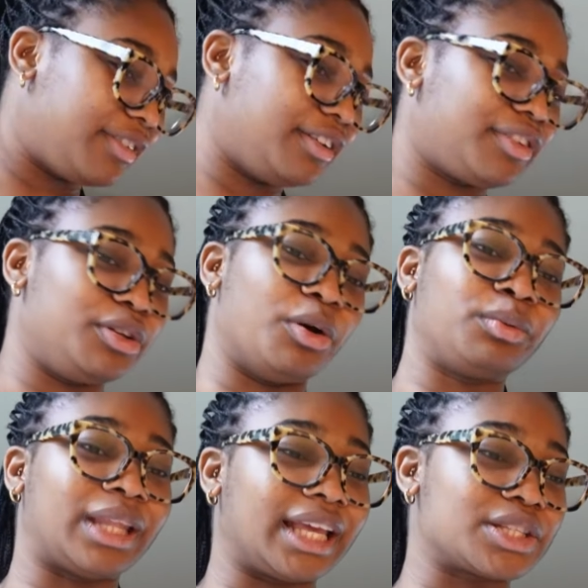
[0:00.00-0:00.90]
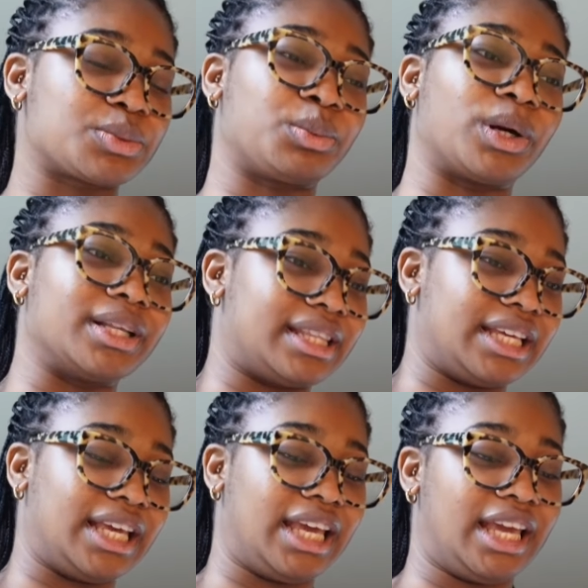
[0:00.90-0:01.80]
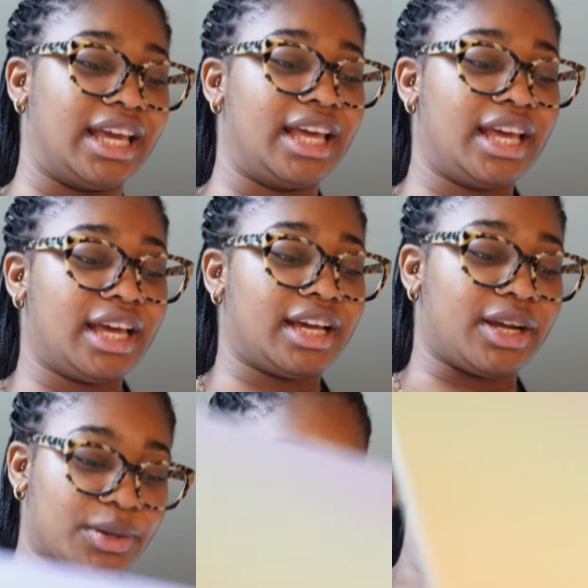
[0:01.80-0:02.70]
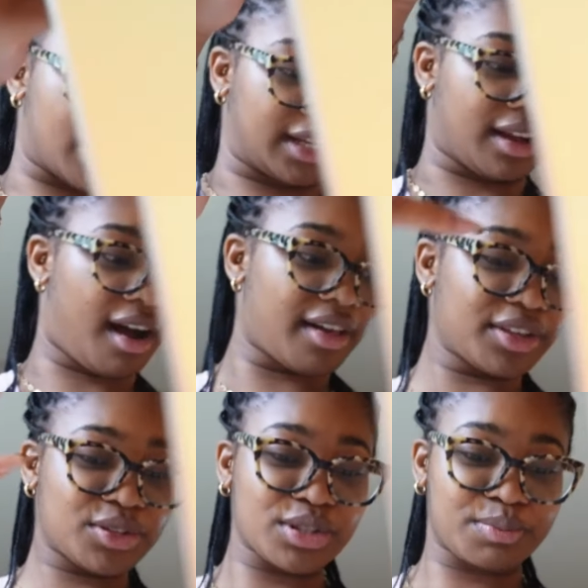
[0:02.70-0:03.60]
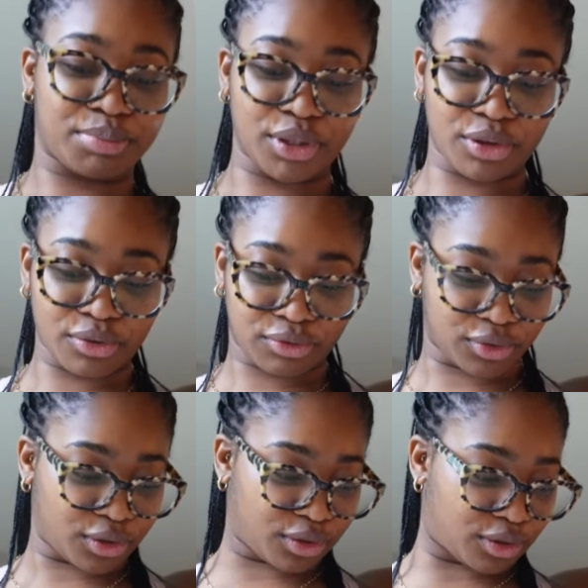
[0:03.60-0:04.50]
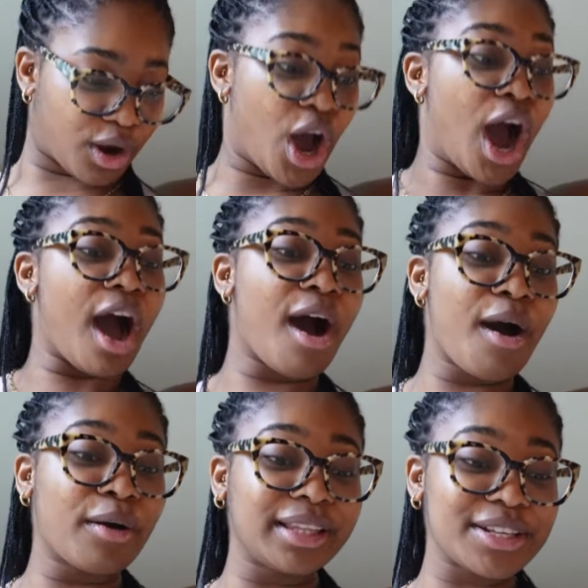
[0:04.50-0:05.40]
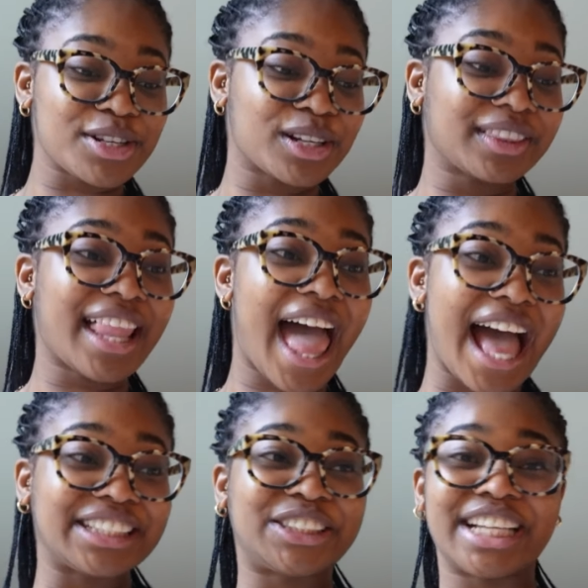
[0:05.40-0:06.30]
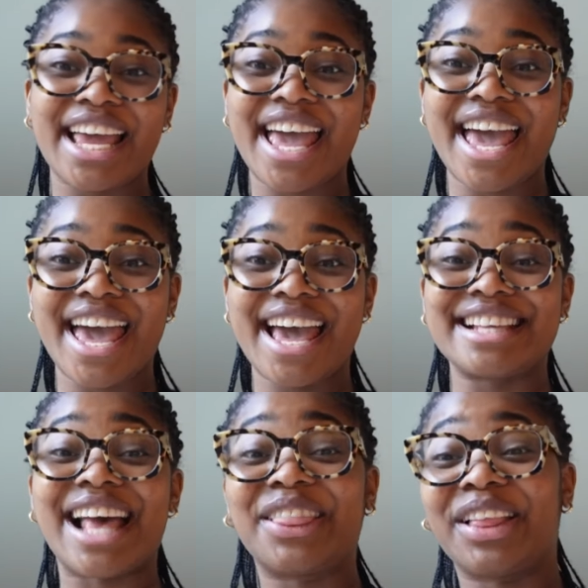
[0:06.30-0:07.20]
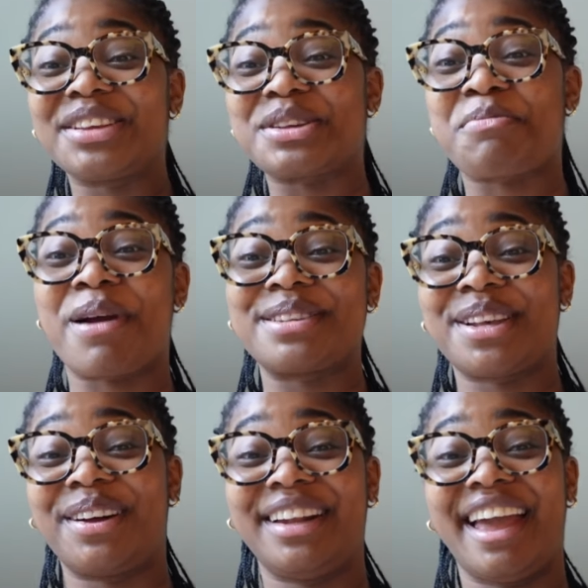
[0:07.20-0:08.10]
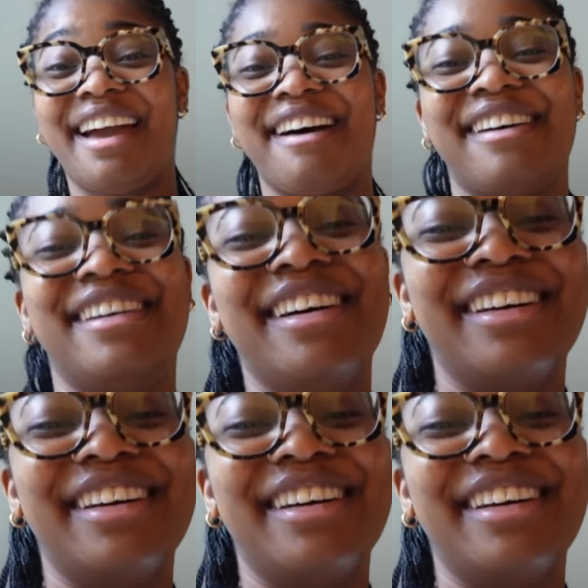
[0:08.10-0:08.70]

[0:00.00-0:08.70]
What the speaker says: even if you don't think it's worthy. Go start it. Oh, this is beautiful. Oh, these are lashes. I thought these are